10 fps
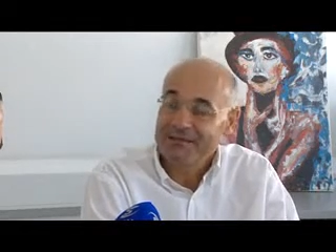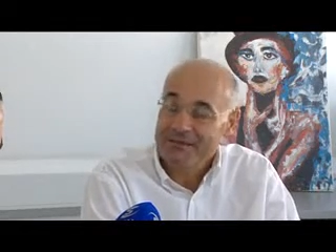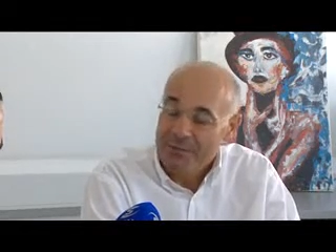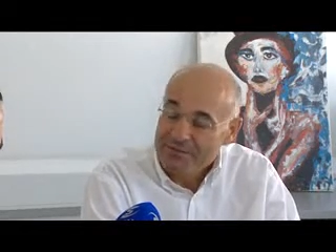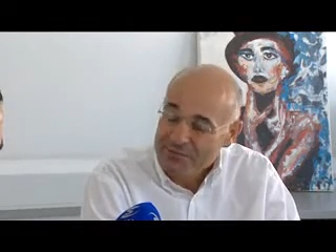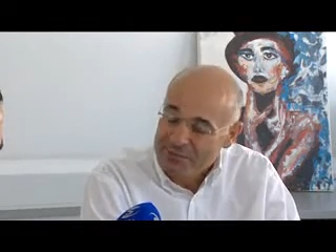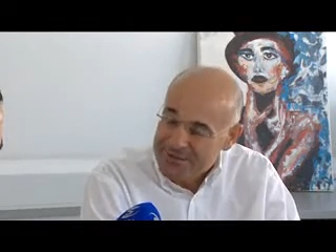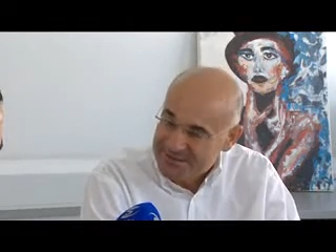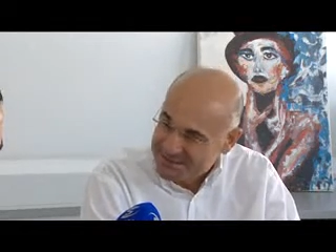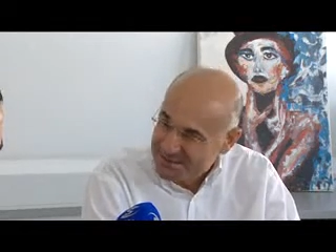when you
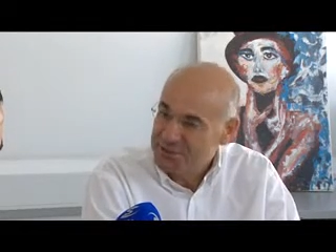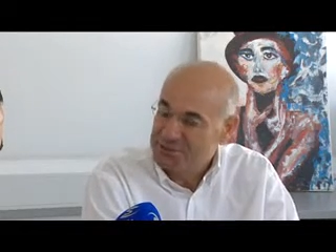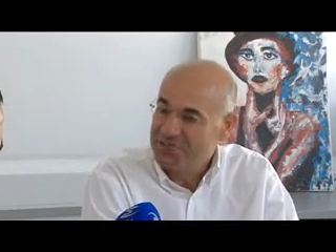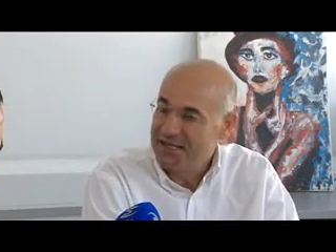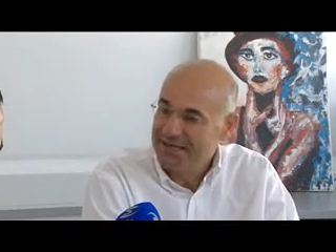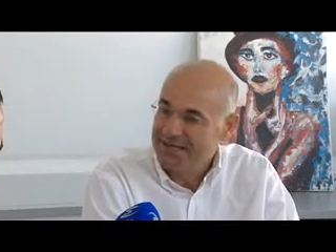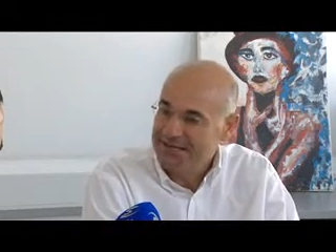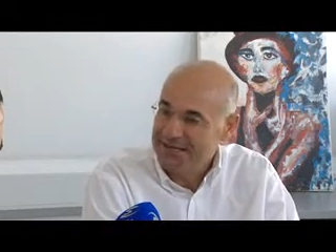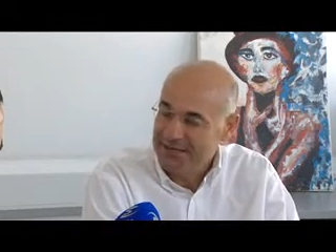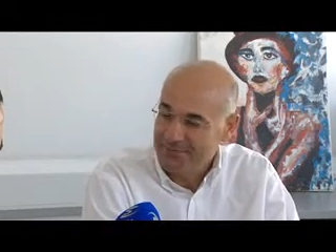think
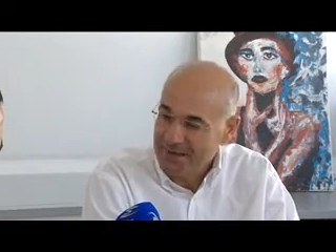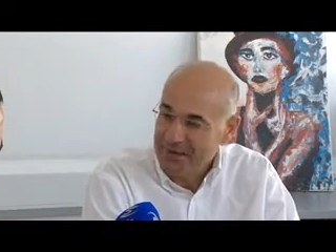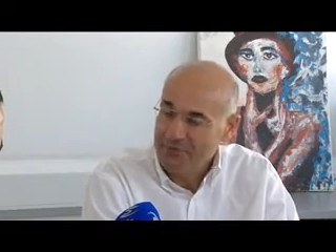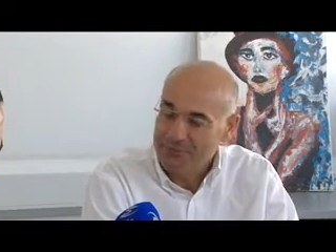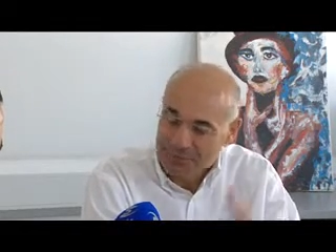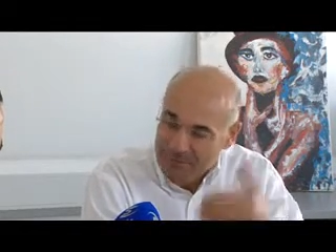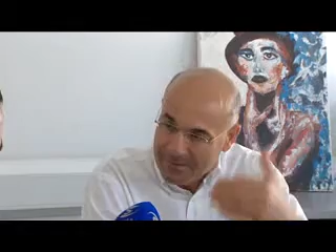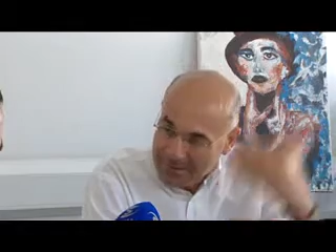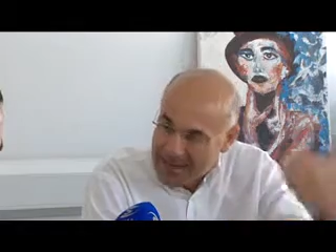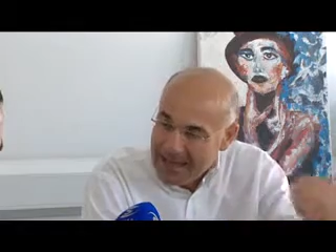strategically about
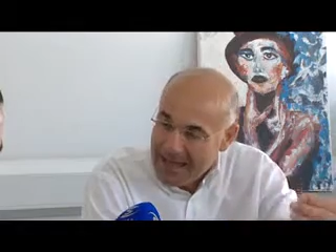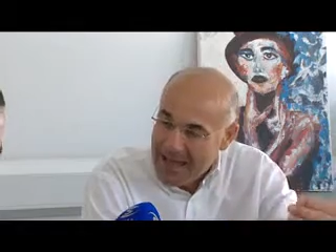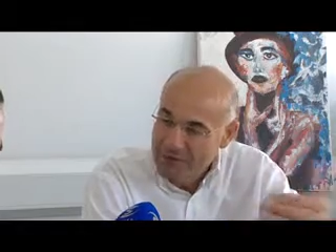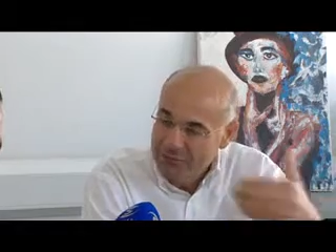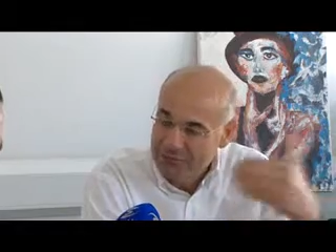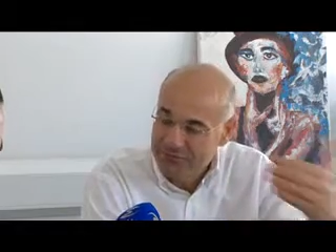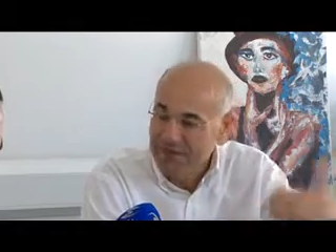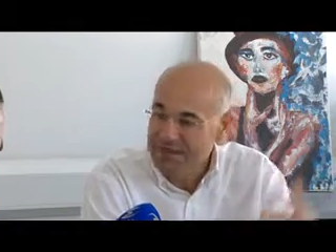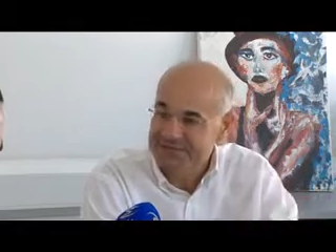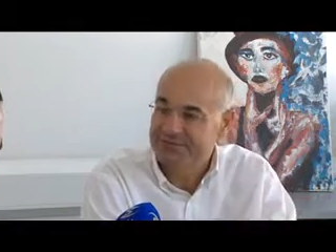how to
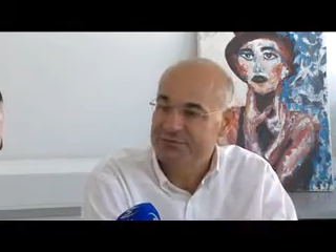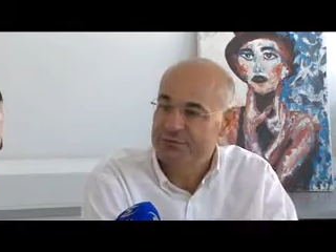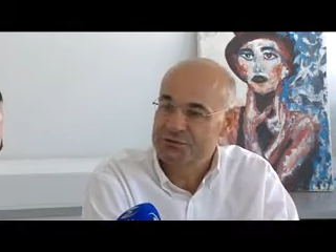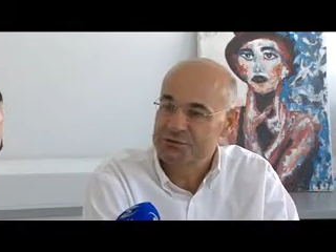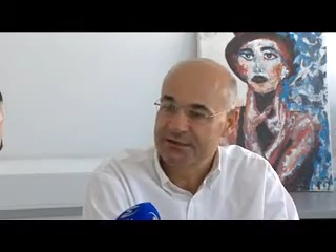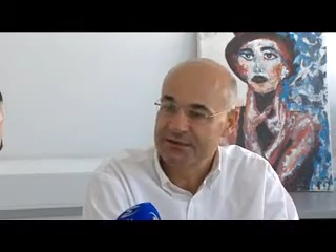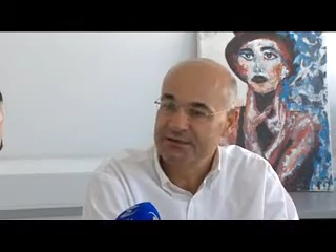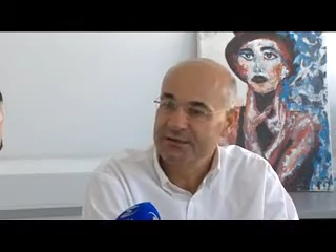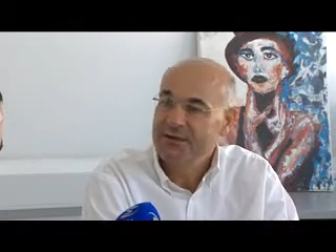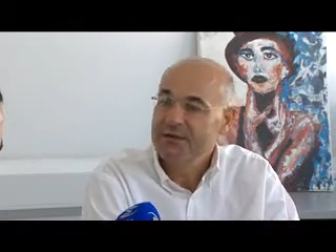face the future,
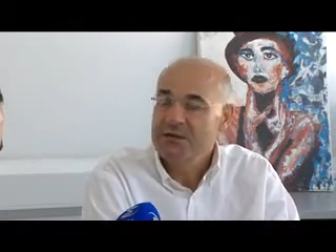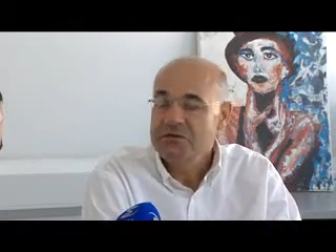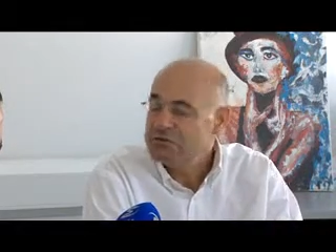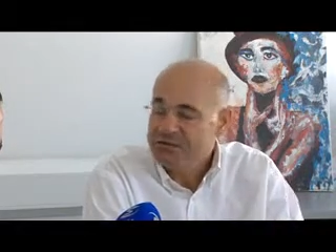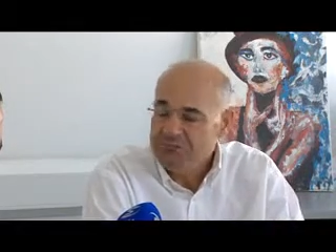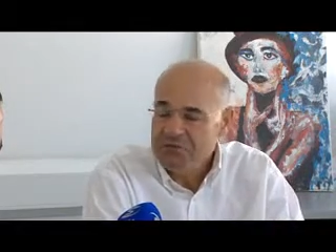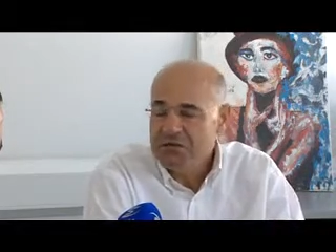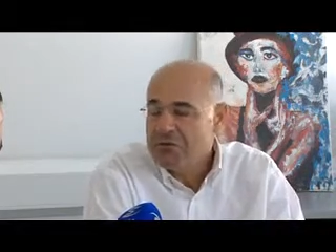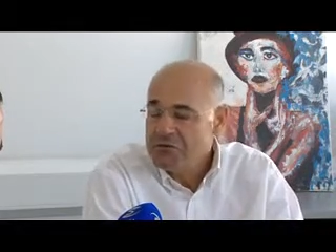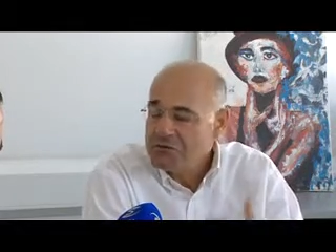
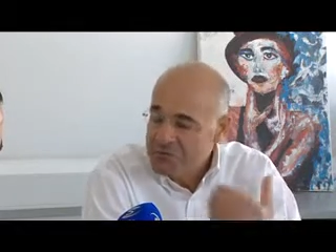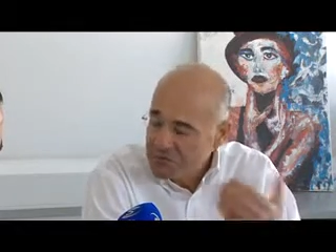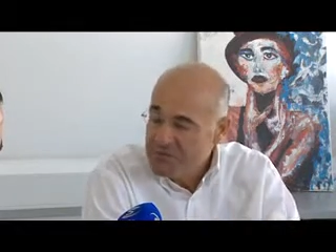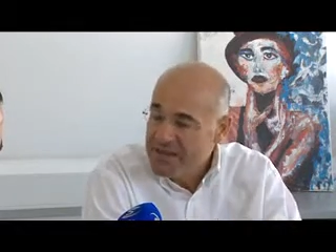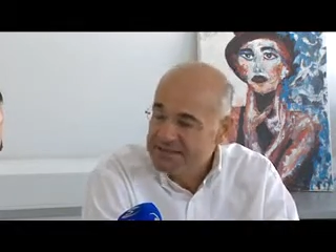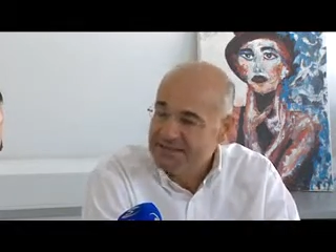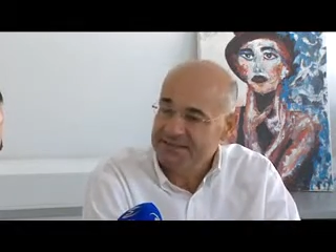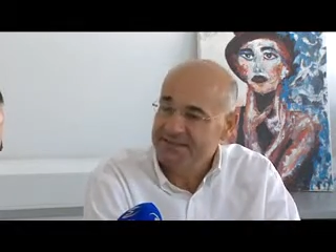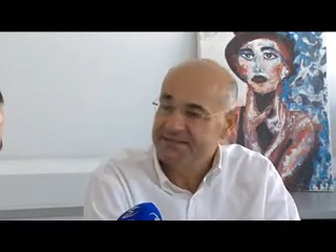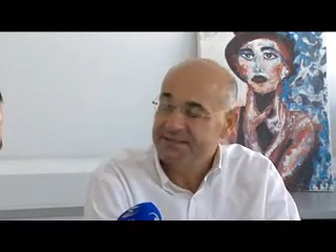you make
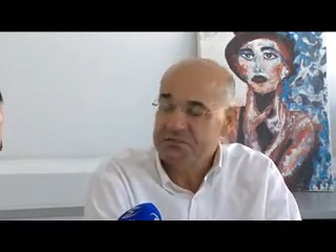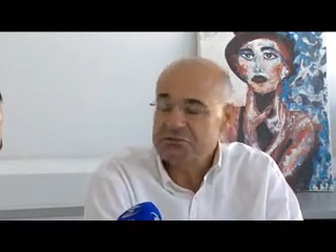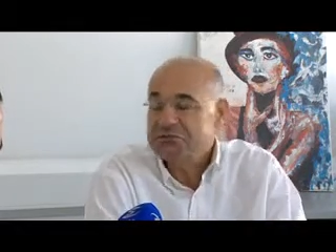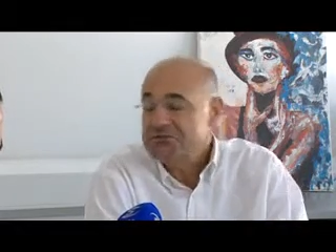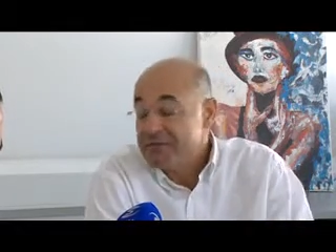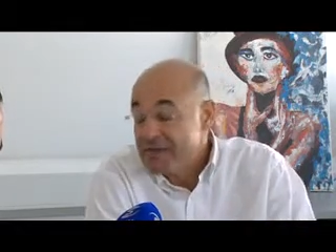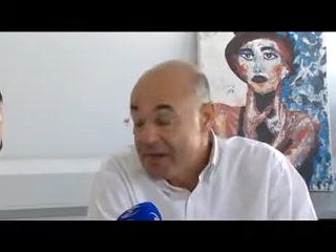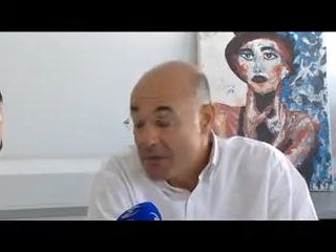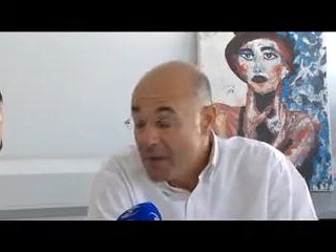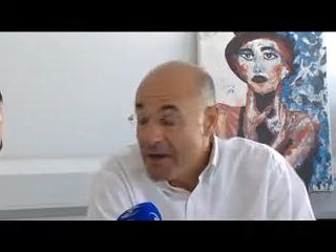certain decisions. They
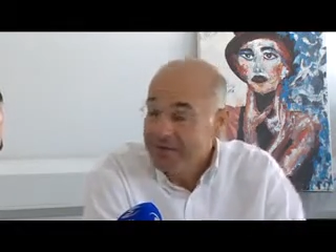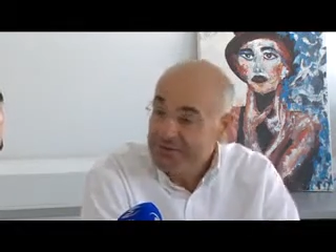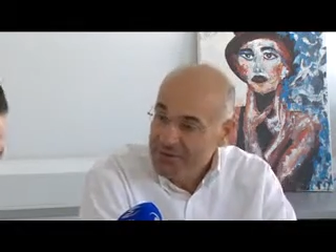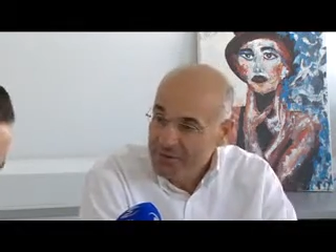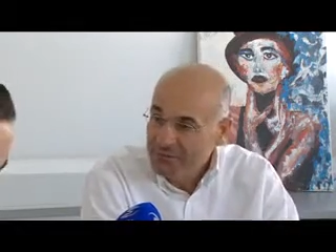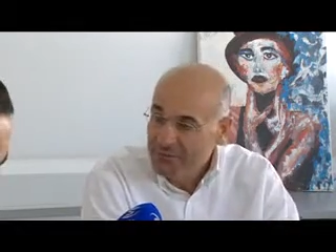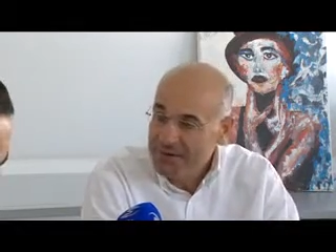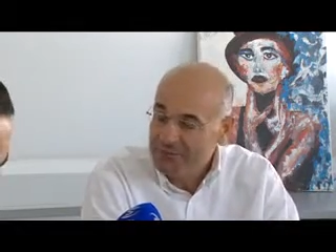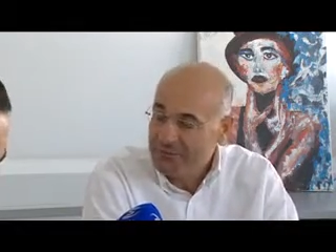may work, they may not work.